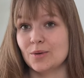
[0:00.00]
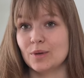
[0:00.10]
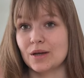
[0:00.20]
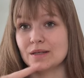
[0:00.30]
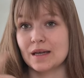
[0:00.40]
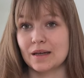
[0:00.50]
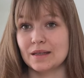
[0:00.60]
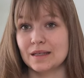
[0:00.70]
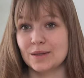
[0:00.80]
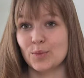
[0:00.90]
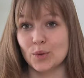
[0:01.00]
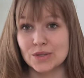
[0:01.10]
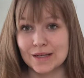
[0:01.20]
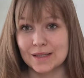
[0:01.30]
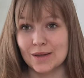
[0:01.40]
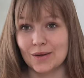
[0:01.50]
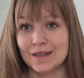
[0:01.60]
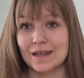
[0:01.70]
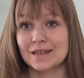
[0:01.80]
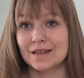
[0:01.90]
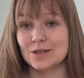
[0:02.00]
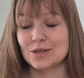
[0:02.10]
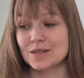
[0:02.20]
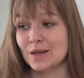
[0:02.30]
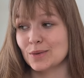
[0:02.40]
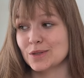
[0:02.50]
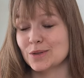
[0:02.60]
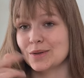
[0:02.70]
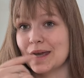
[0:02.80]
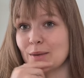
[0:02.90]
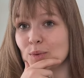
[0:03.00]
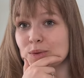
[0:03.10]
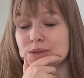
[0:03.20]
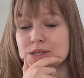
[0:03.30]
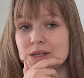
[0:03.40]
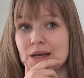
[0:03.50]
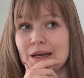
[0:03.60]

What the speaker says: because I can knit mostly stockinette and just those 2 cables,